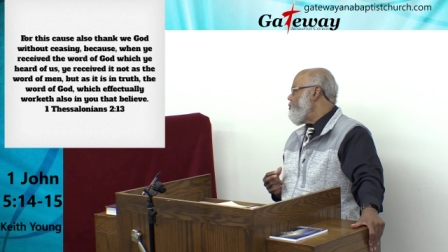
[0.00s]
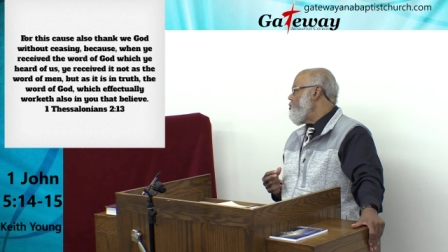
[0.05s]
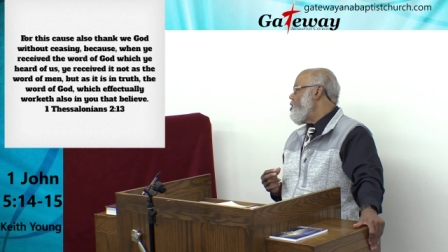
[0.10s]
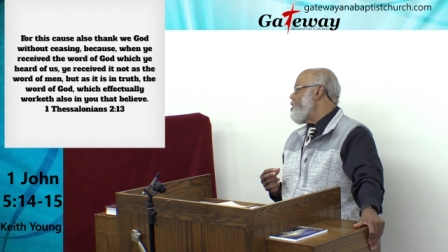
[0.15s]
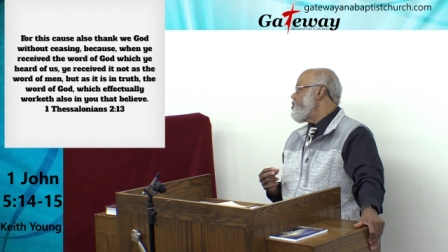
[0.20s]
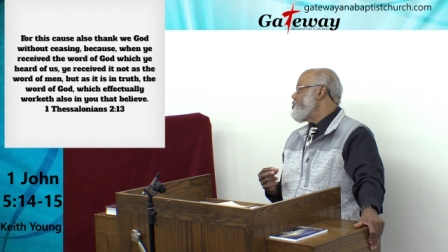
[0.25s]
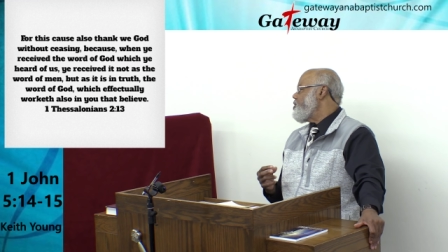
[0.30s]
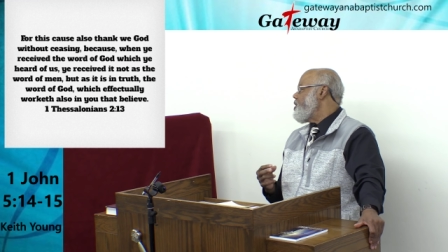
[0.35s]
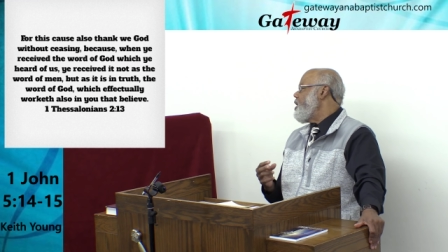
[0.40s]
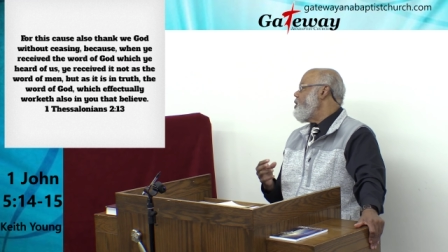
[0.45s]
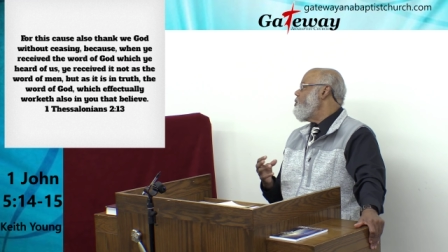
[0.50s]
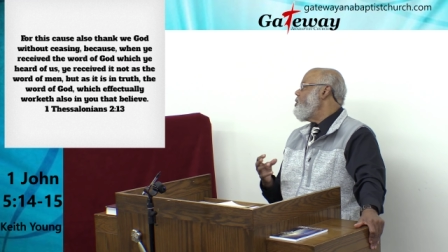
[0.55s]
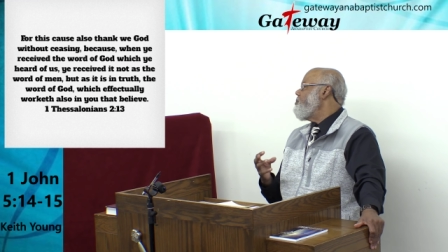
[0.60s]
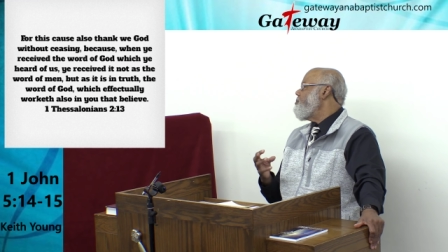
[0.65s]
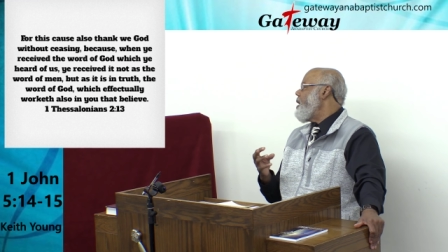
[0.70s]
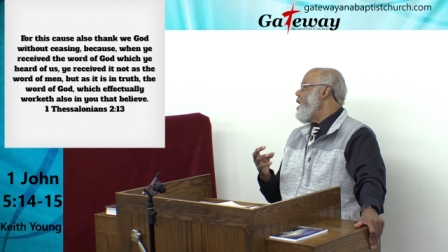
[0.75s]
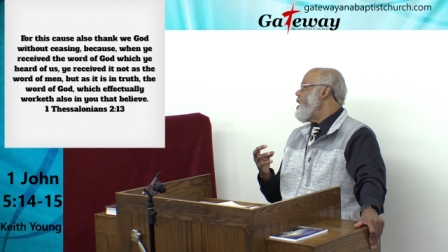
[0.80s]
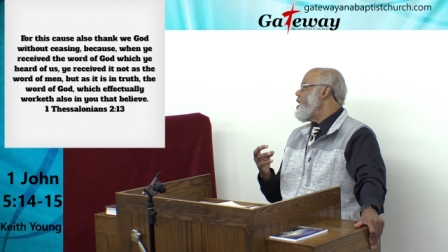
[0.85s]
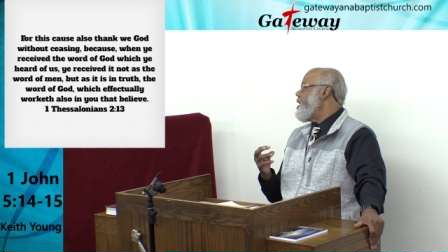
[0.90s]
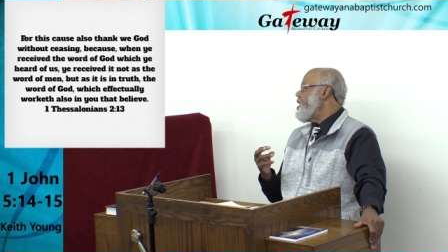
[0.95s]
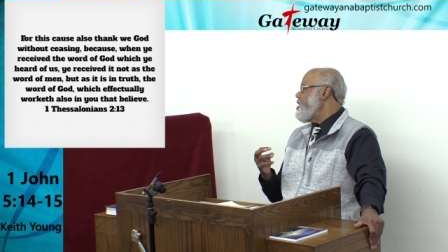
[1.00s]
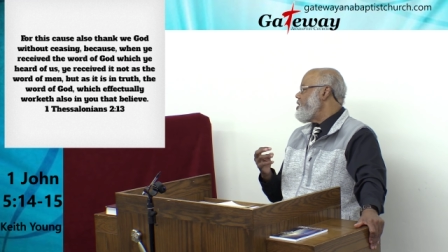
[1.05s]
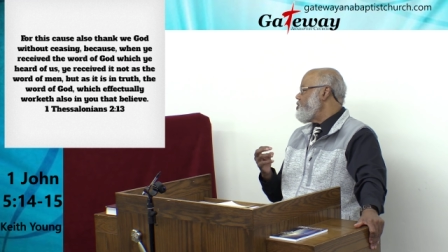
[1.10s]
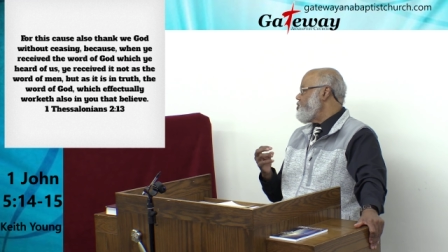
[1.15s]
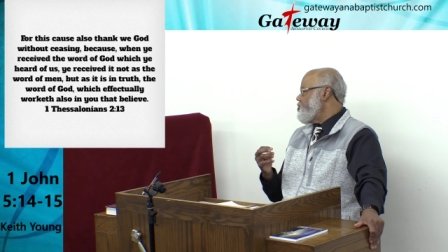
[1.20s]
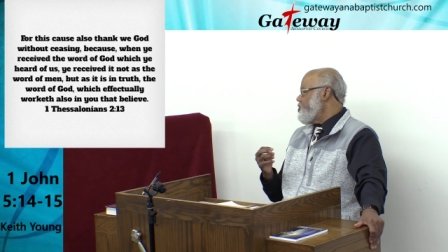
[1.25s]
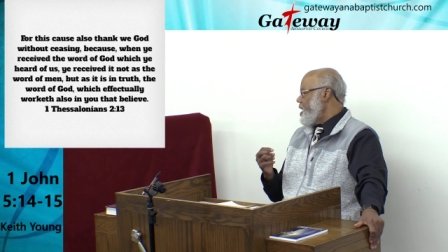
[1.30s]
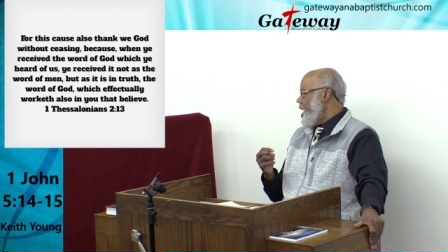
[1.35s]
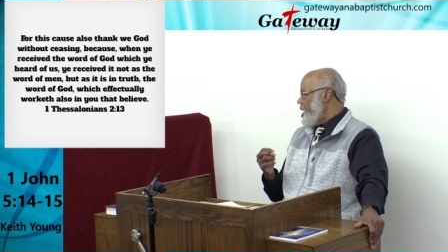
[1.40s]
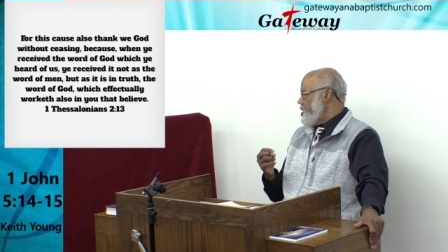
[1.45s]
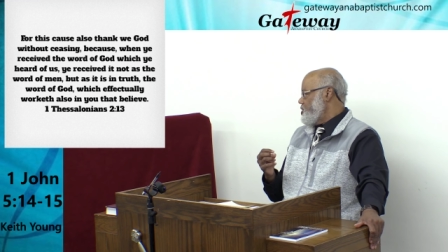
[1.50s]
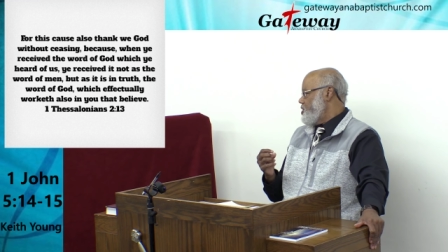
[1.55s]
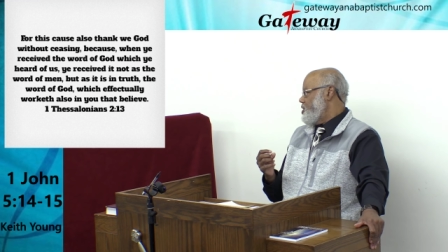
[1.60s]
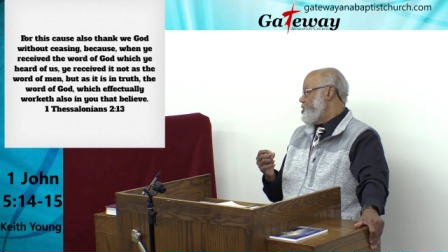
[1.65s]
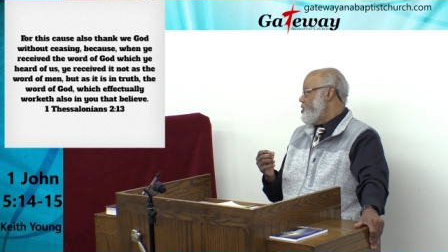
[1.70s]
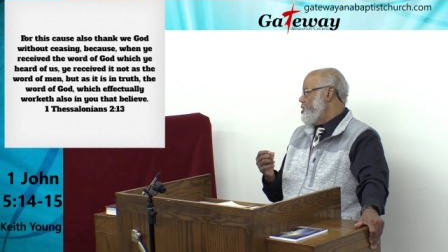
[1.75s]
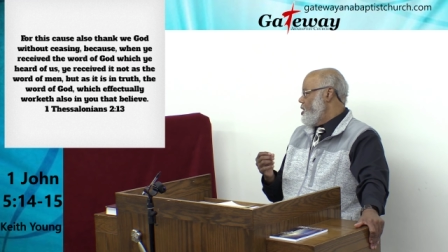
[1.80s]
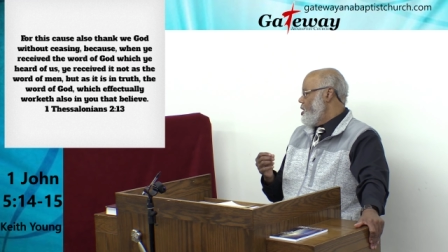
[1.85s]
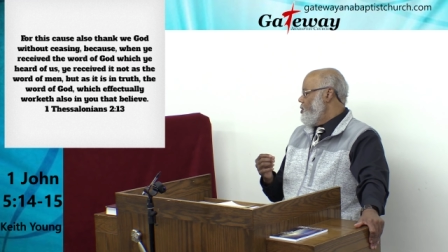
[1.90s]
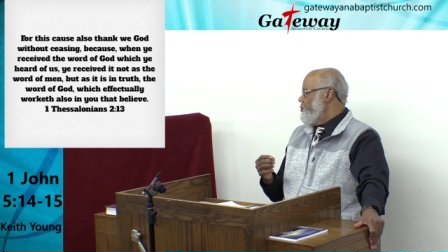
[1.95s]
for us and he would make
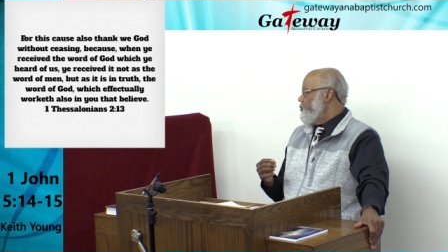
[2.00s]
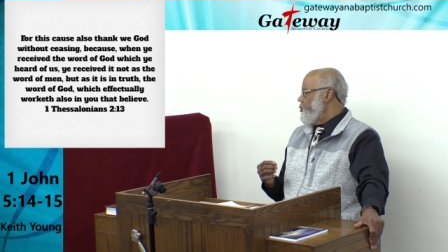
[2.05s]
intercession